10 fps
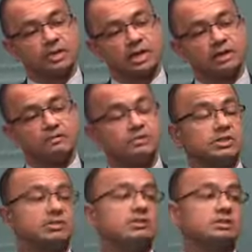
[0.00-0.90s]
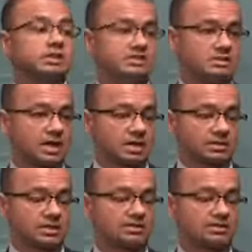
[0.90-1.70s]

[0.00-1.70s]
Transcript: And if it's increasing in size,